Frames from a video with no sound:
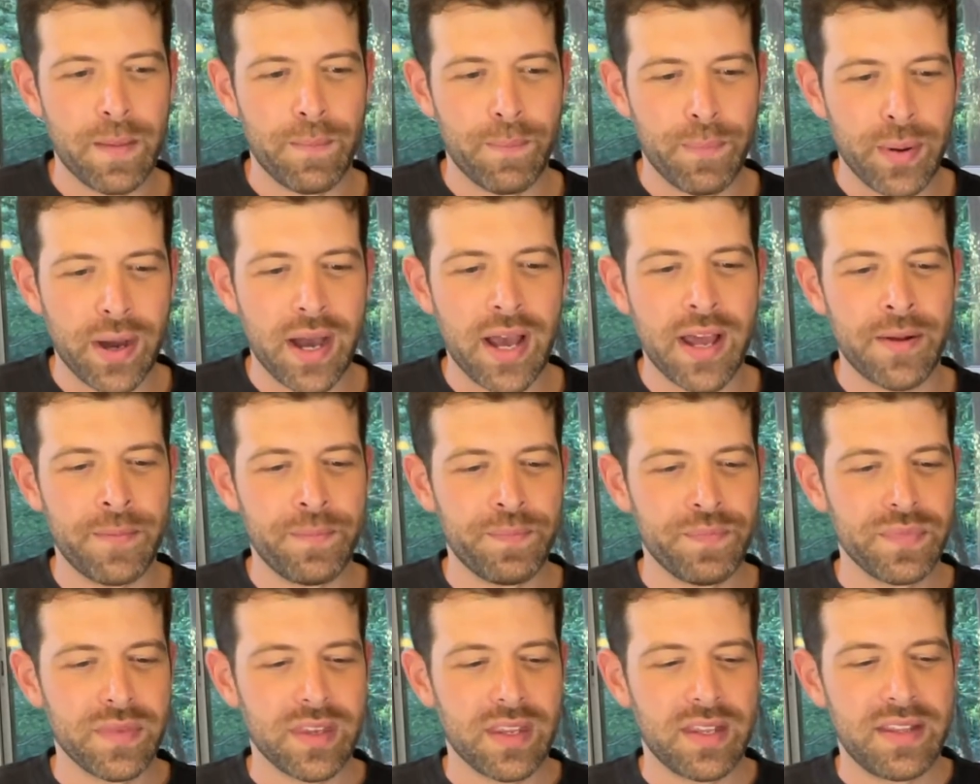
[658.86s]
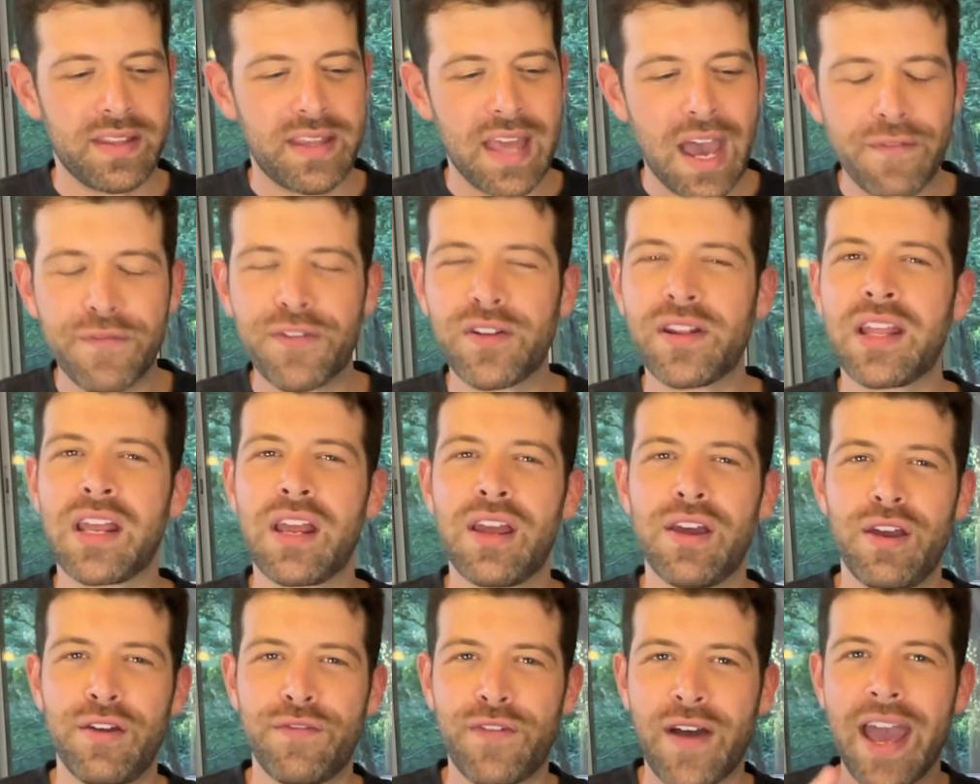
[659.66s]
but definitely
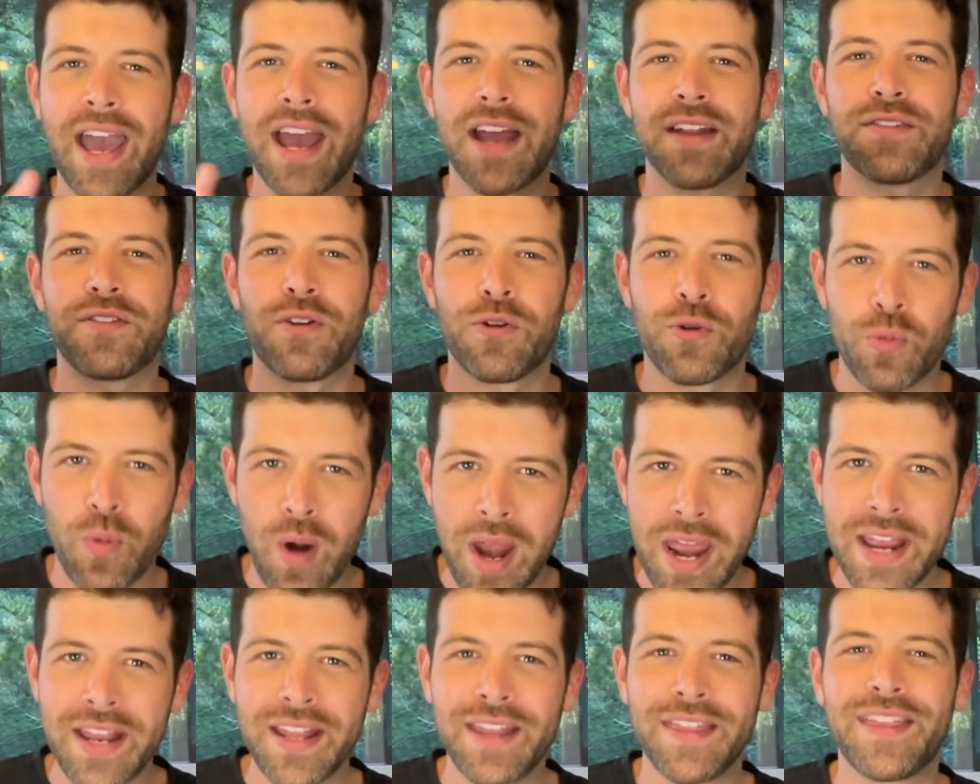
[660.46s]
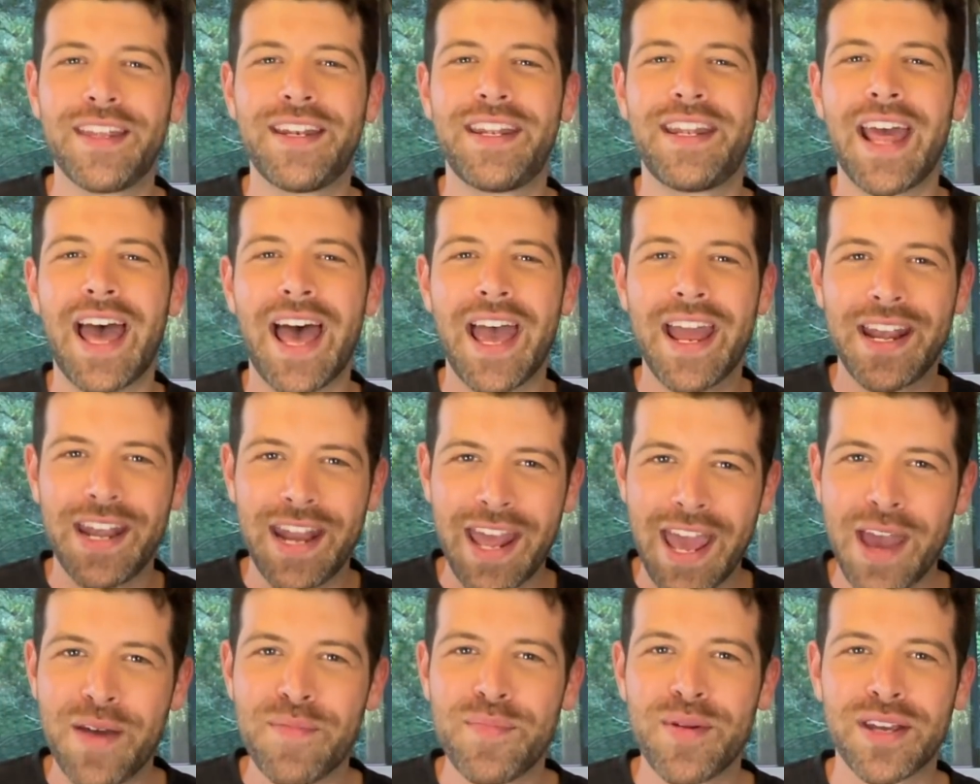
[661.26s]
if I had to rate the
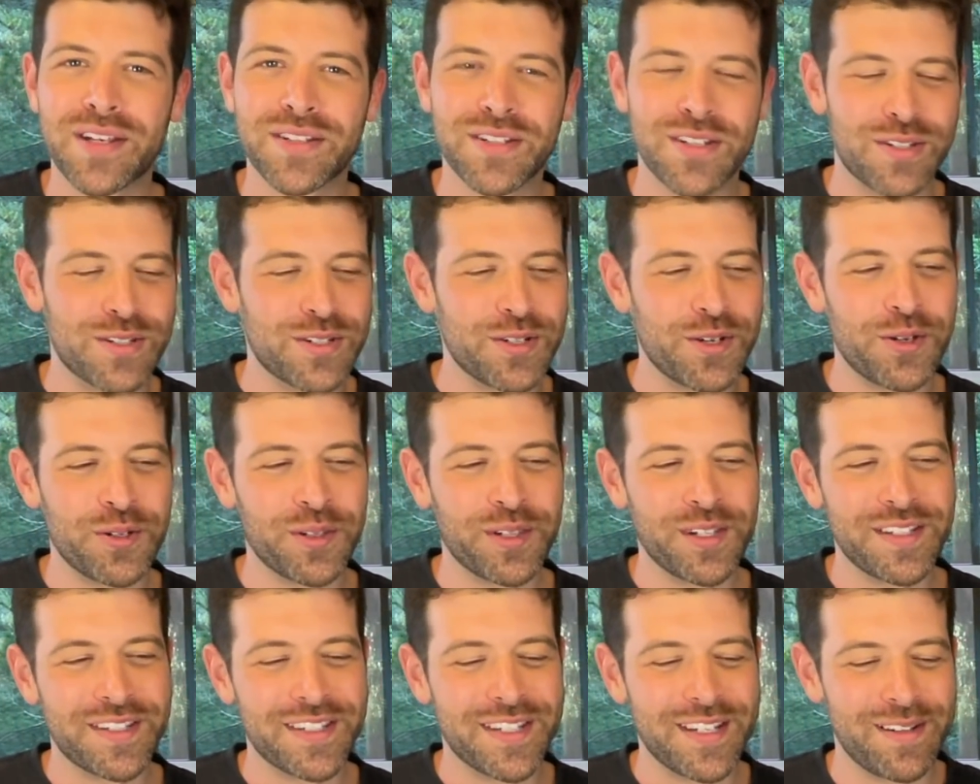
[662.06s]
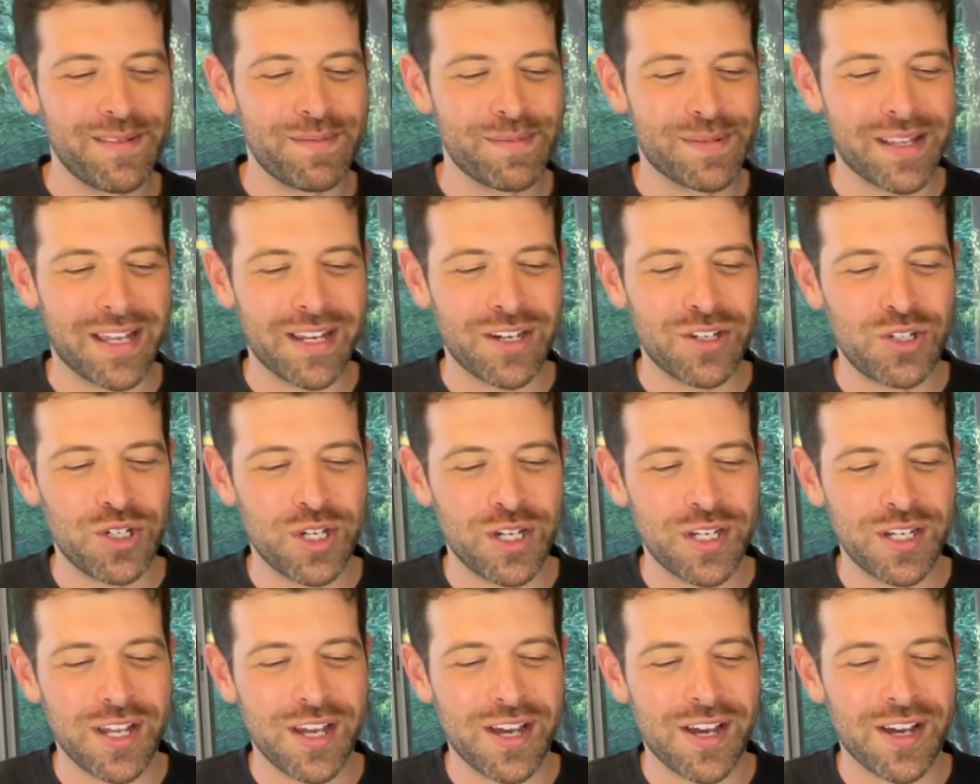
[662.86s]
dynamics, it certainly seems like
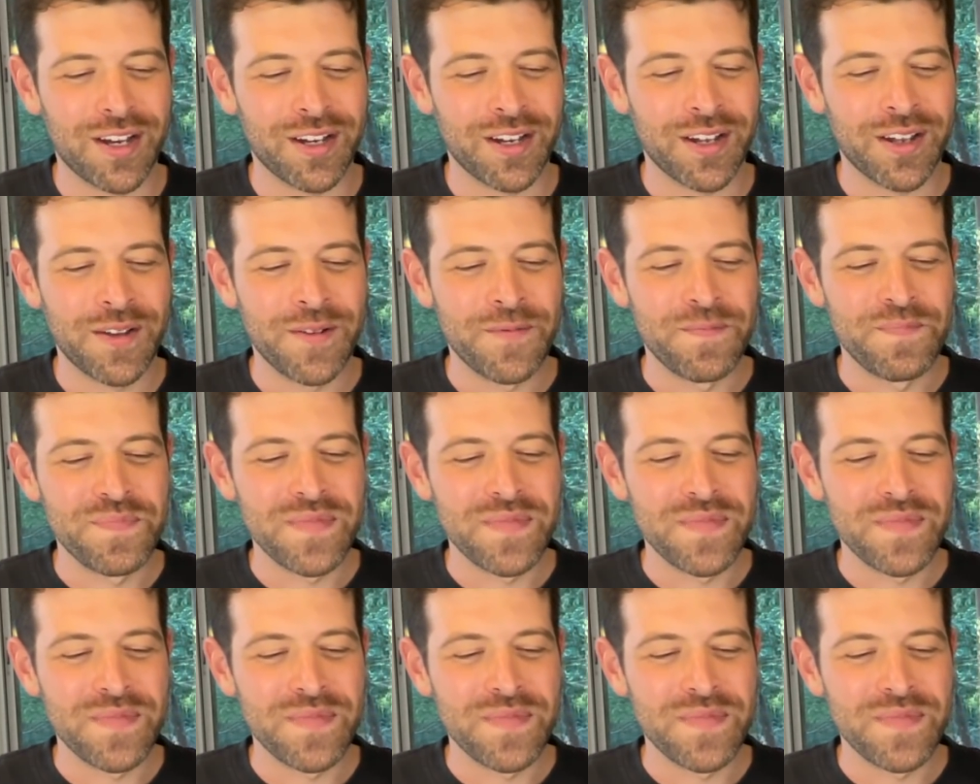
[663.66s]
Jin Young